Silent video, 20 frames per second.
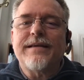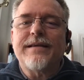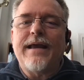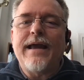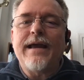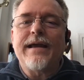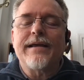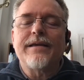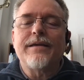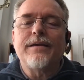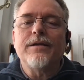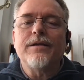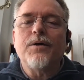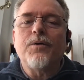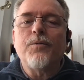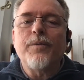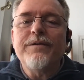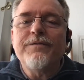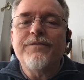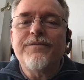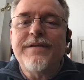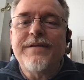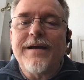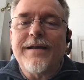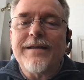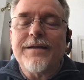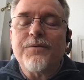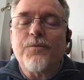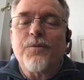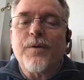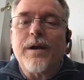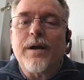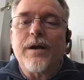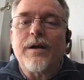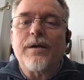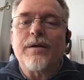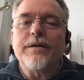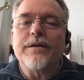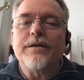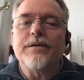Heck, we've done it
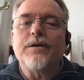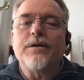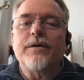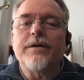where you